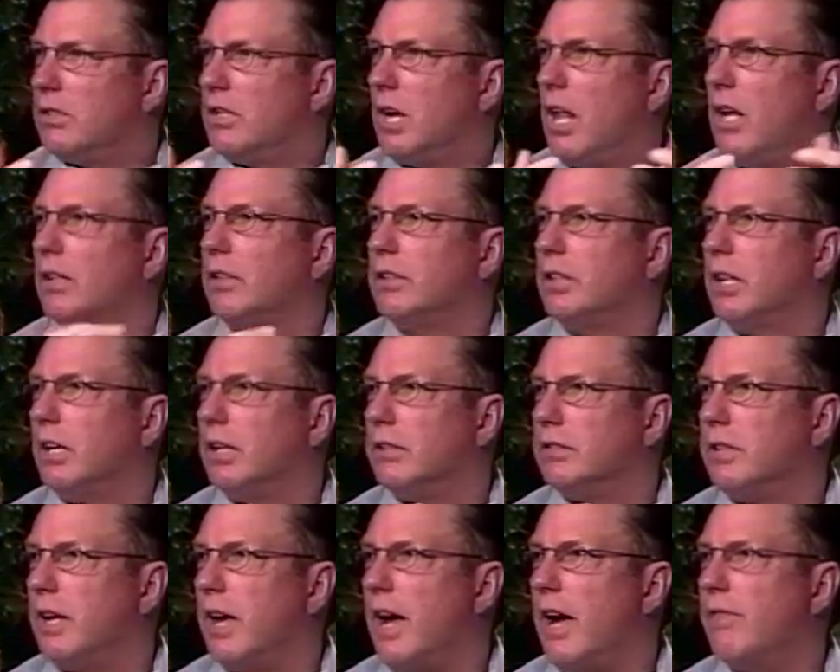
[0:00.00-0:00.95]
dollar
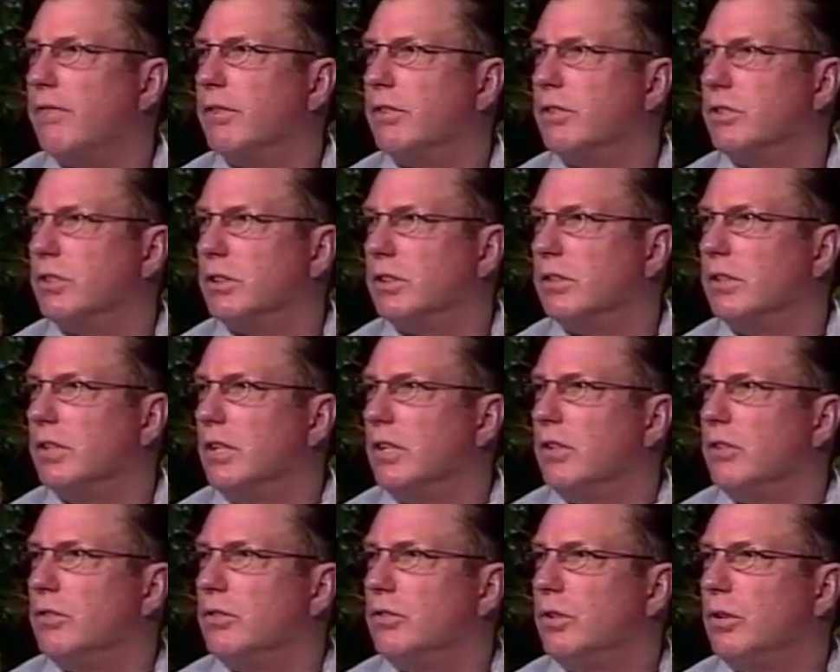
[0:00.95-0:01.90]
cost averaging. This
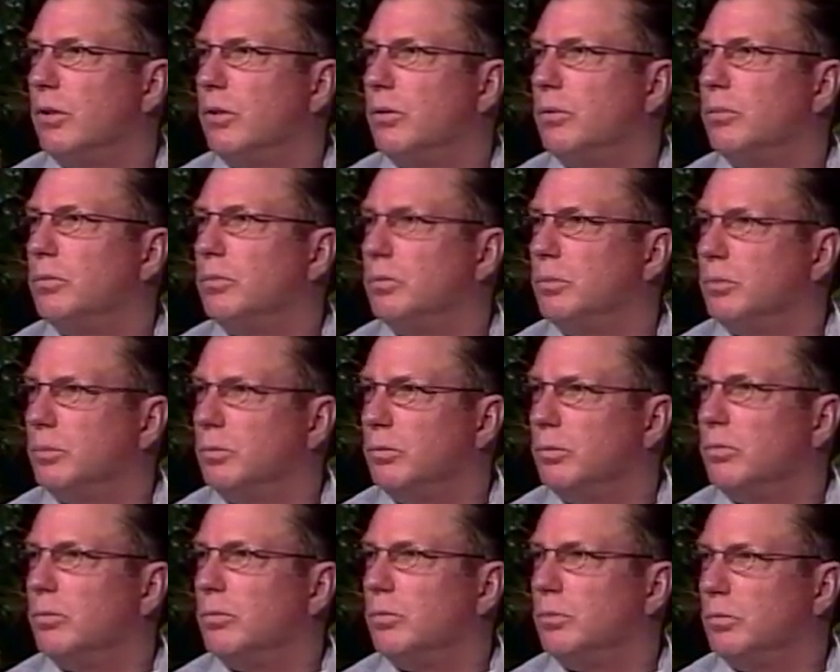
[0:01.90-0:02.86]
is where so, you
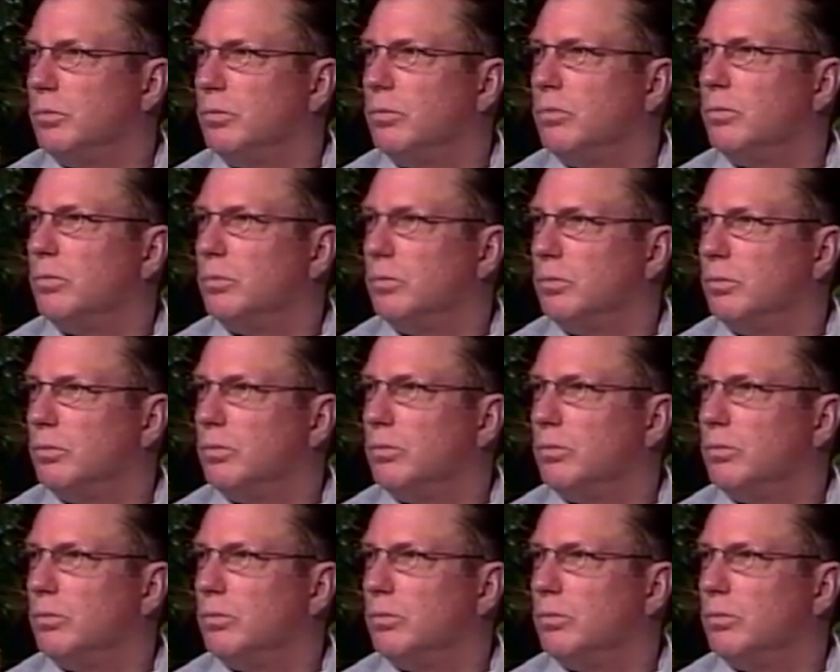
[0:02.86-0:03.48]
invest